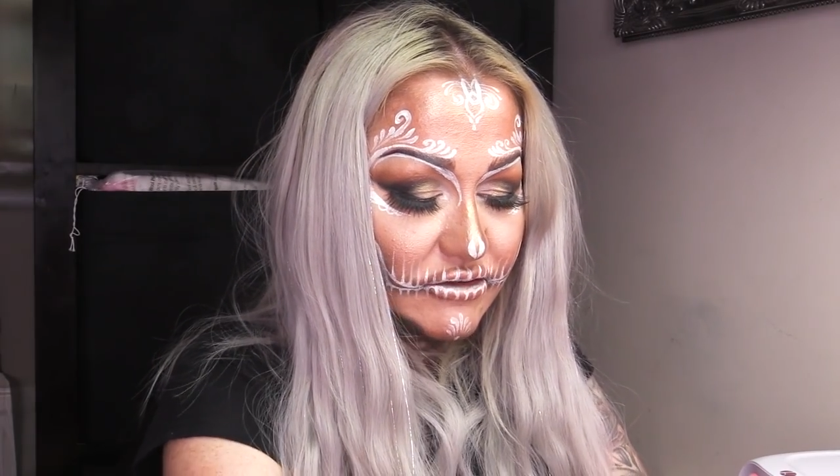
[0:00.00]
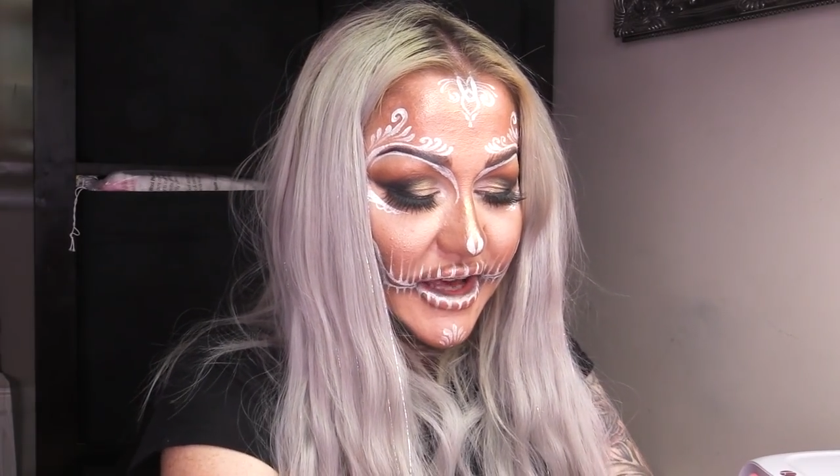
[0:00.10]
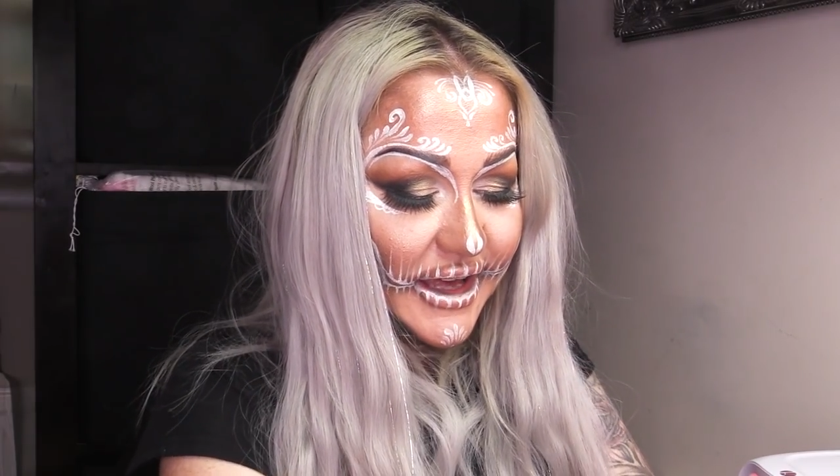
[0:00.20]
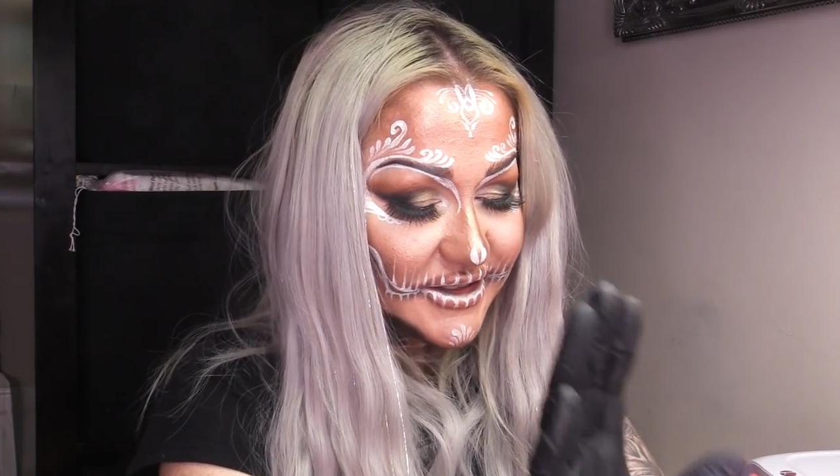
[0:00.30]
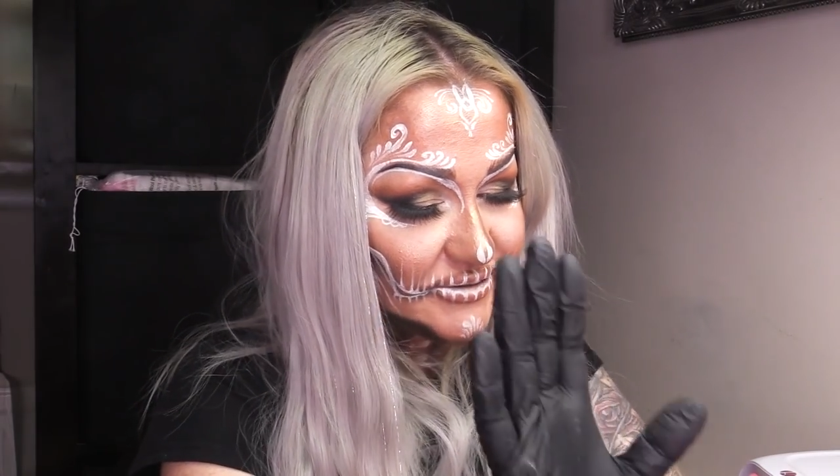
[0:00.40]

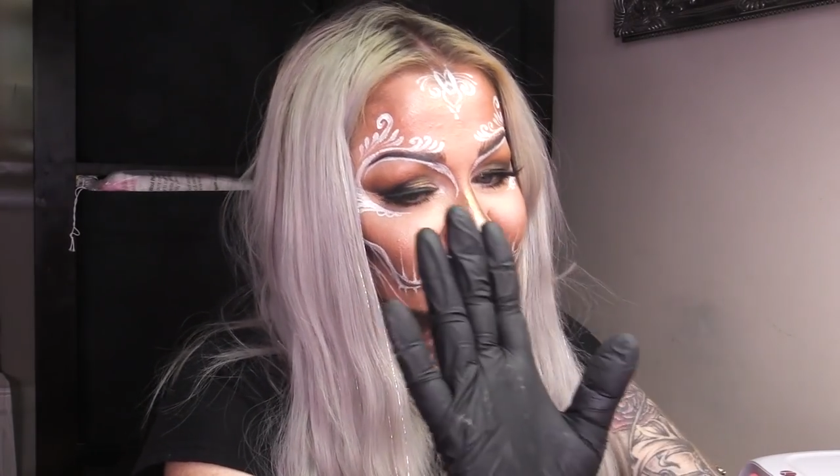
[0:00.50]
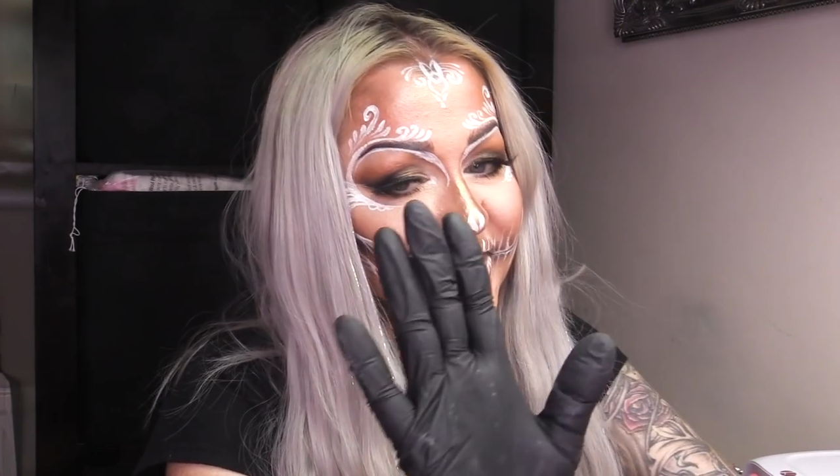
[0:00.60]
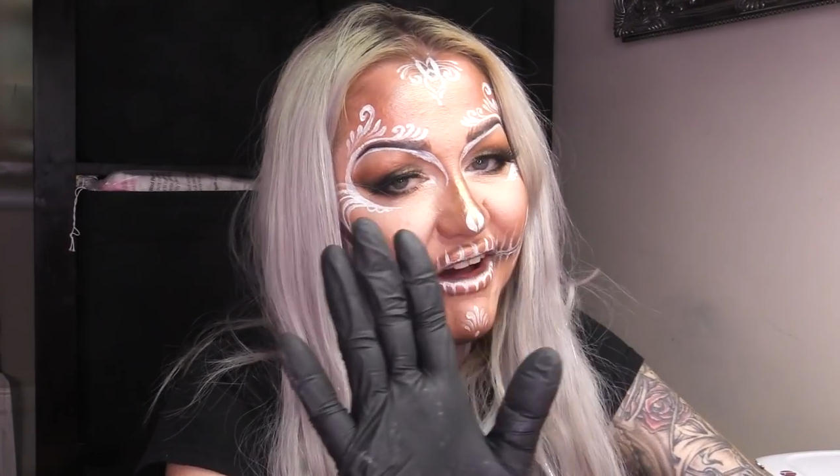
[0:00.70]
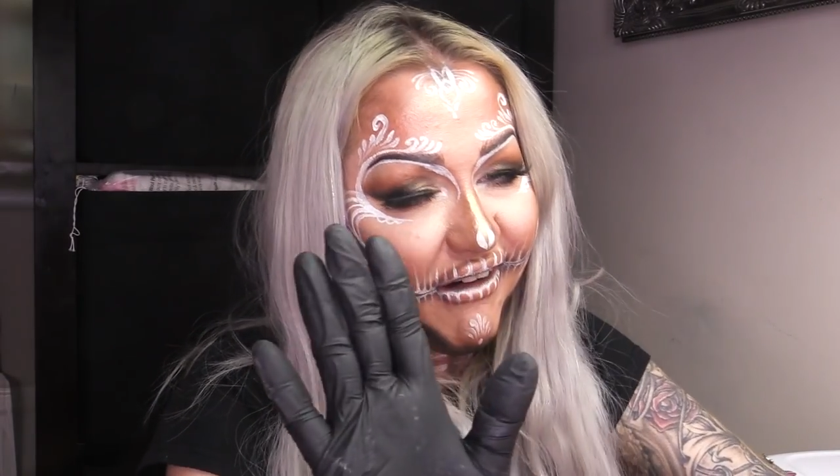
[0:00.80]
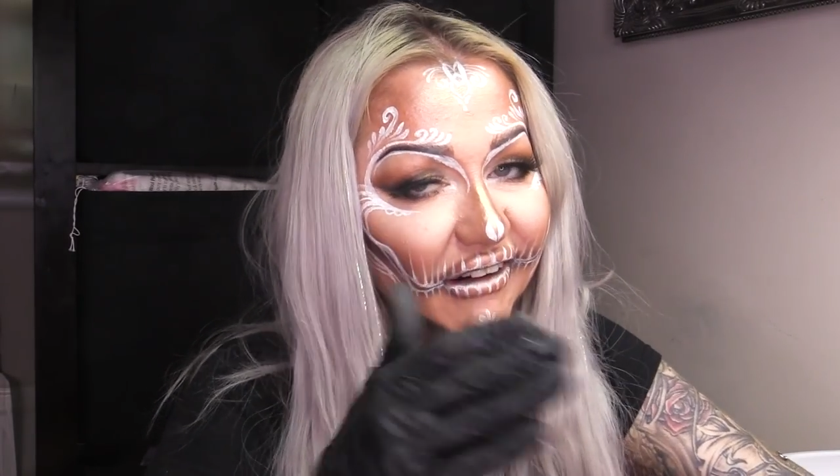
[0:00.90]
red,
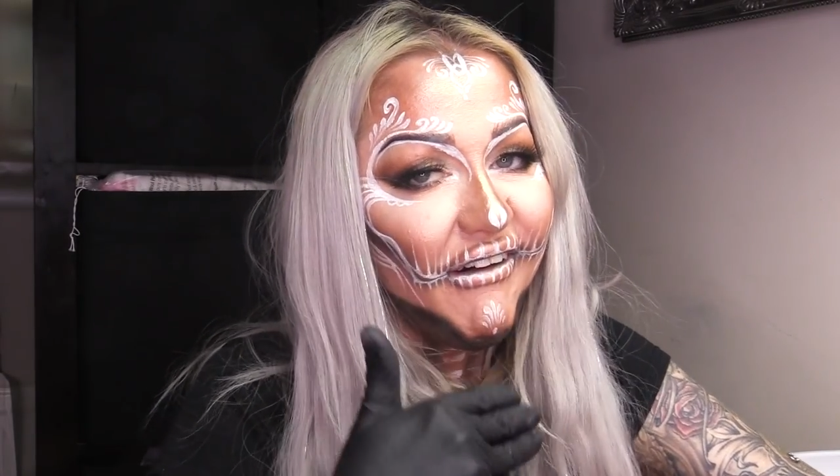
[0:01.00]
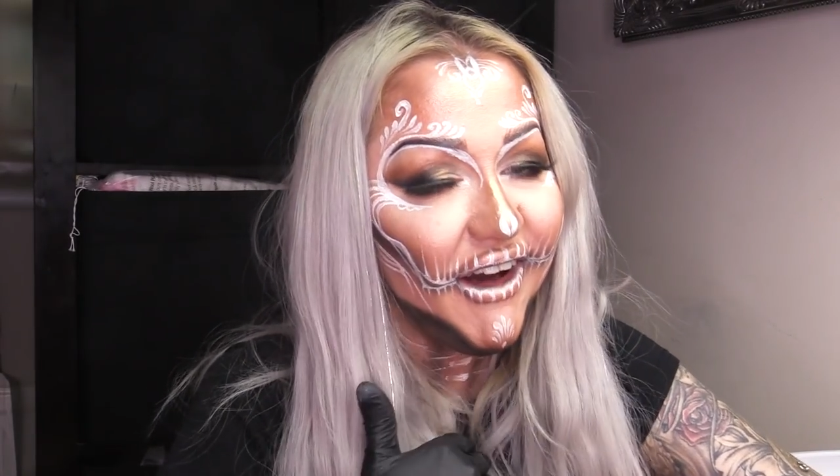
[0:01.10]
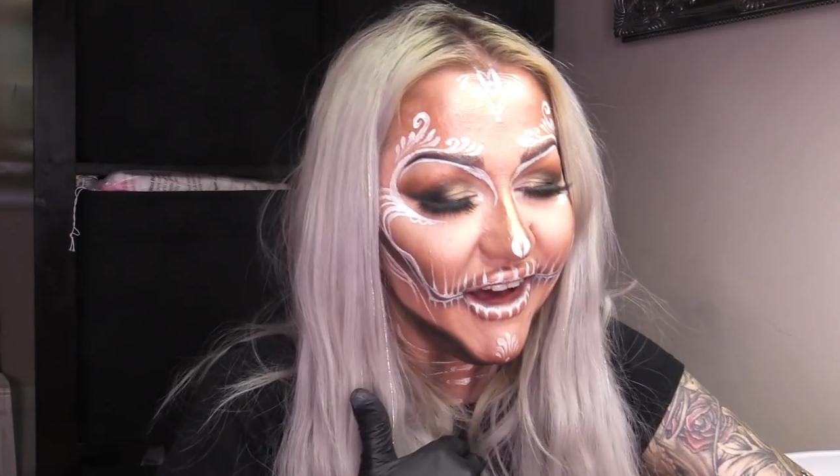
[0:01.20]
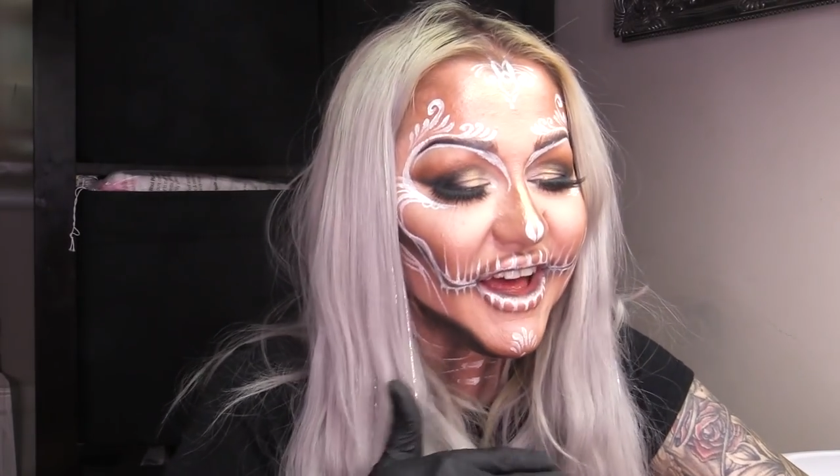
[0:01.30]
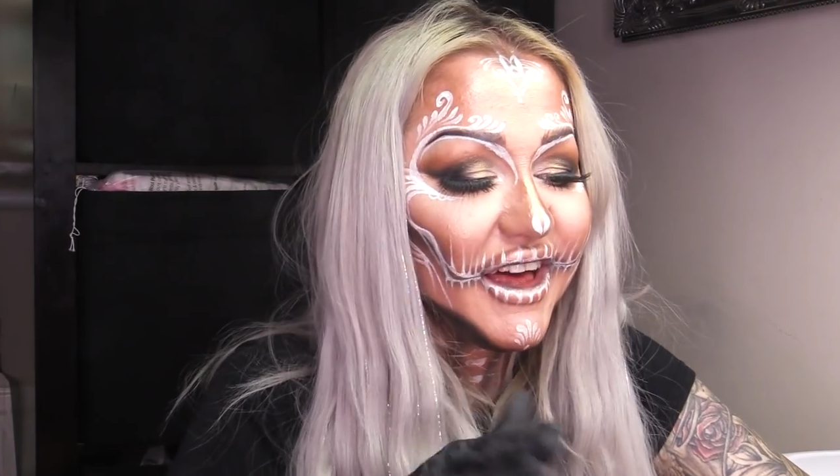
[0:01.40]

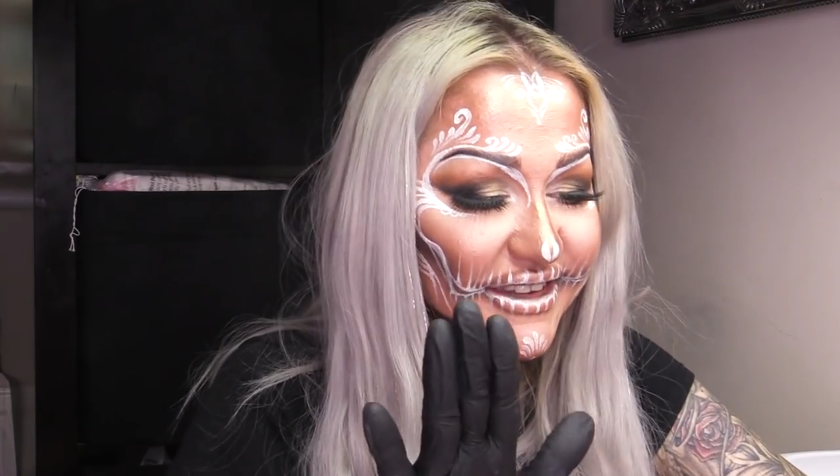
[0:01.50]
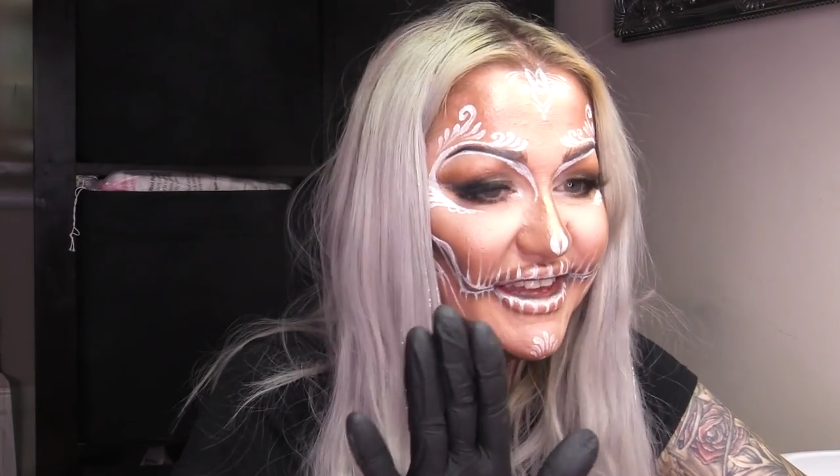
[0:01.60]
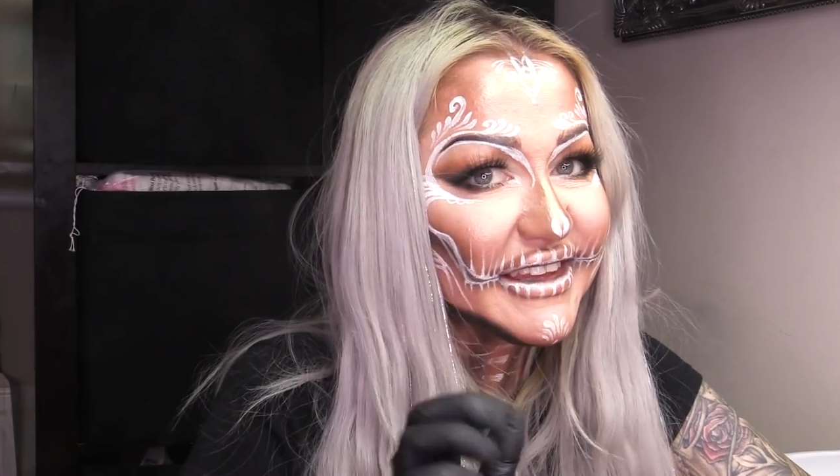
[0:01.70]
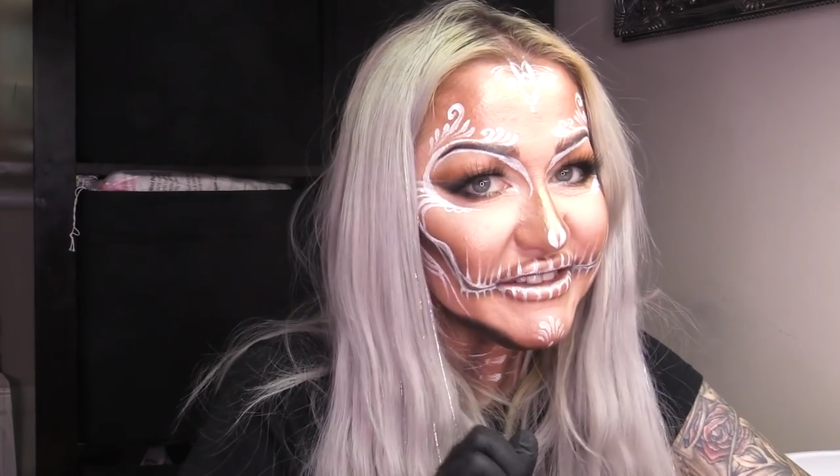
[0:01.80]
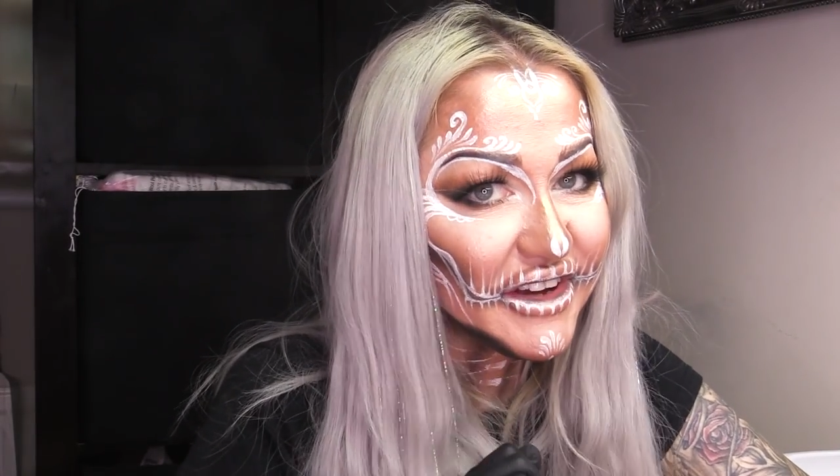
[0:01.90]

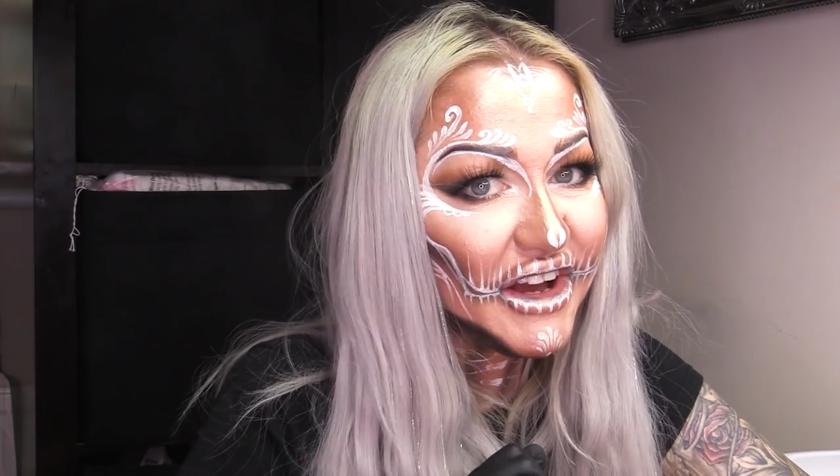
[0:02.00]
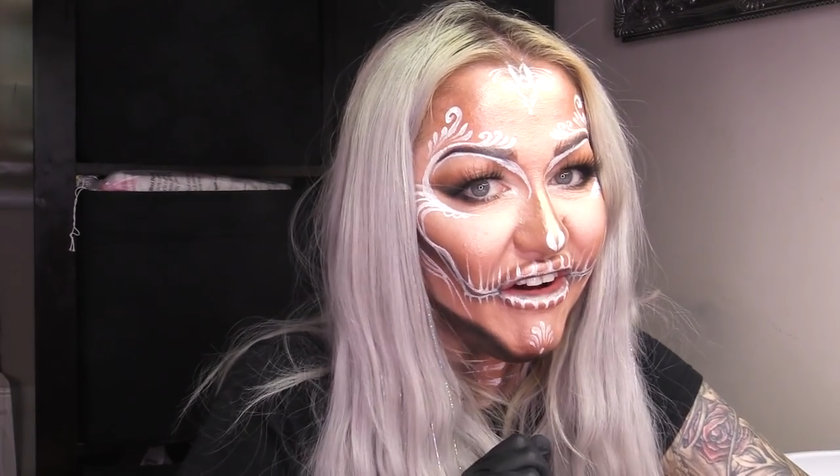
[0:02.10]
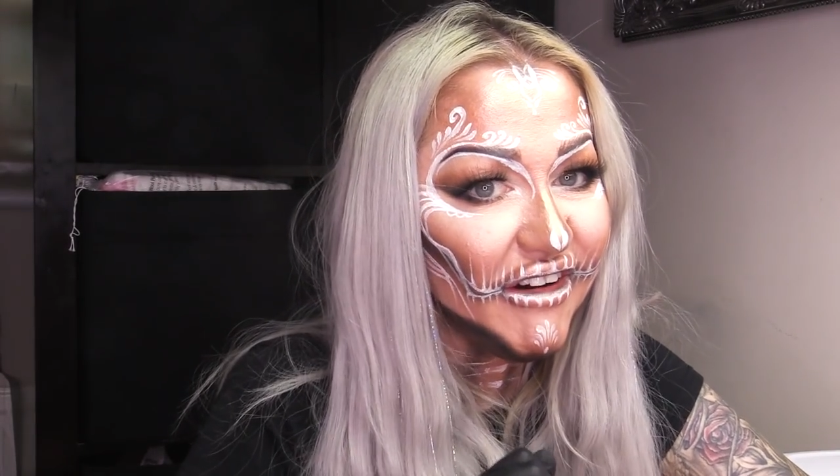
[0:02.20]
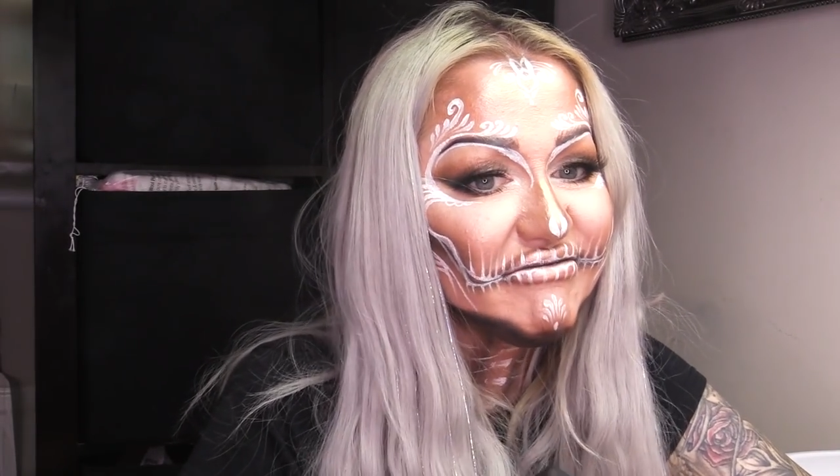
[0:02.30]
nearly forgot.